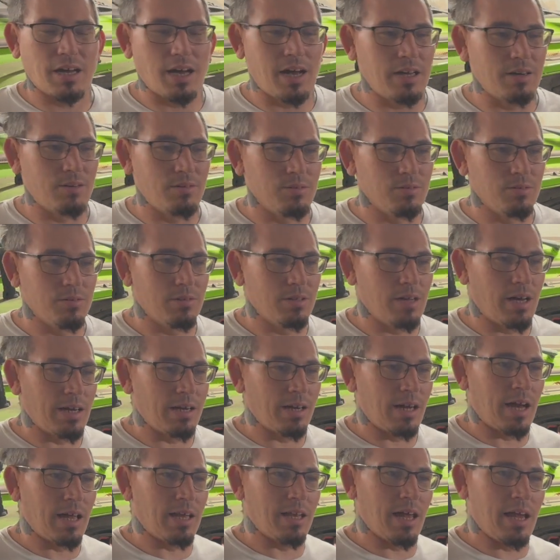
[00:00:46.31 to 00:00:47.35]

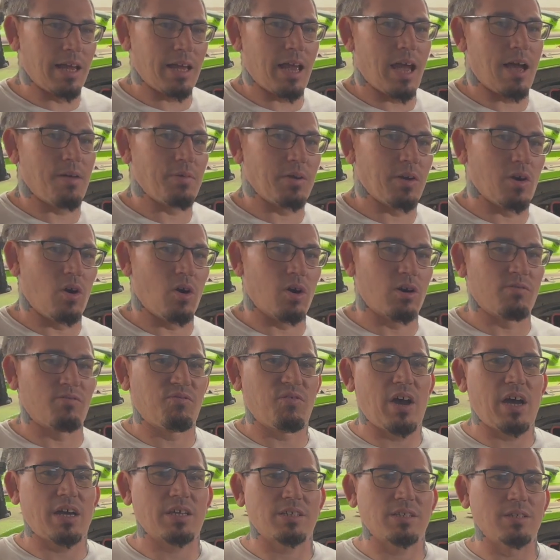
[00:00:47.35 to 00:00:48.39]
I like having hard,
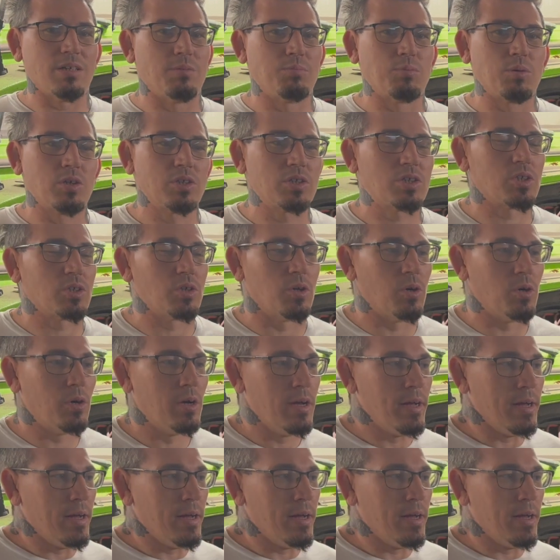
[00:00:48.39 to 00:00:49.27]
fast numbers. So